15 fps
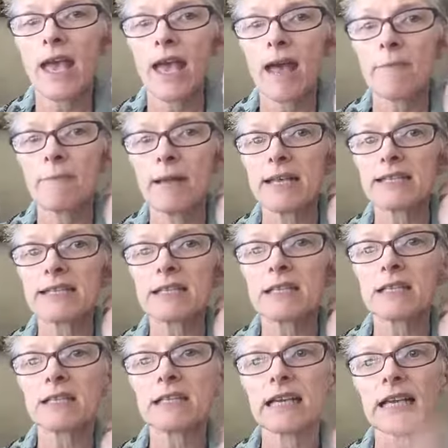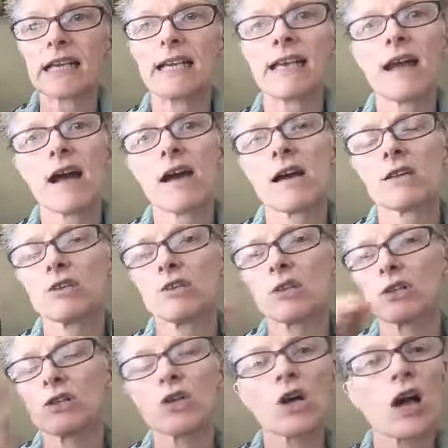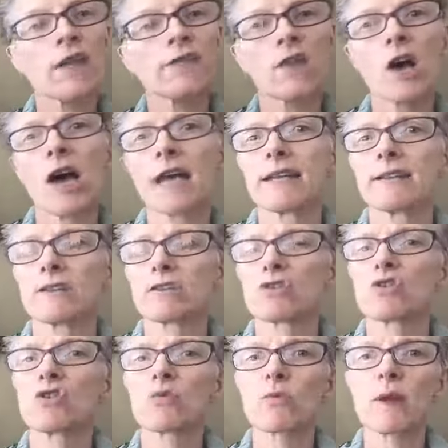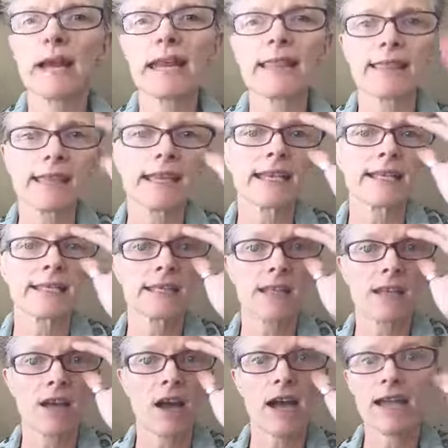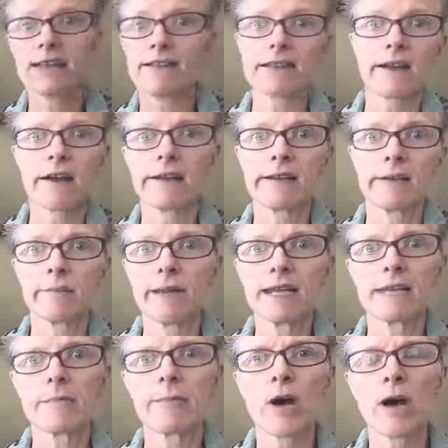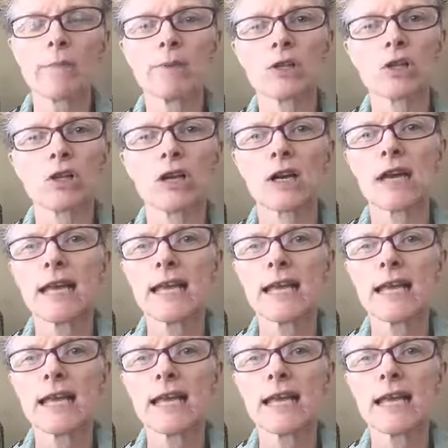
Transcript: And basically, you can look online. There's great things. The guy that kind of made it popular,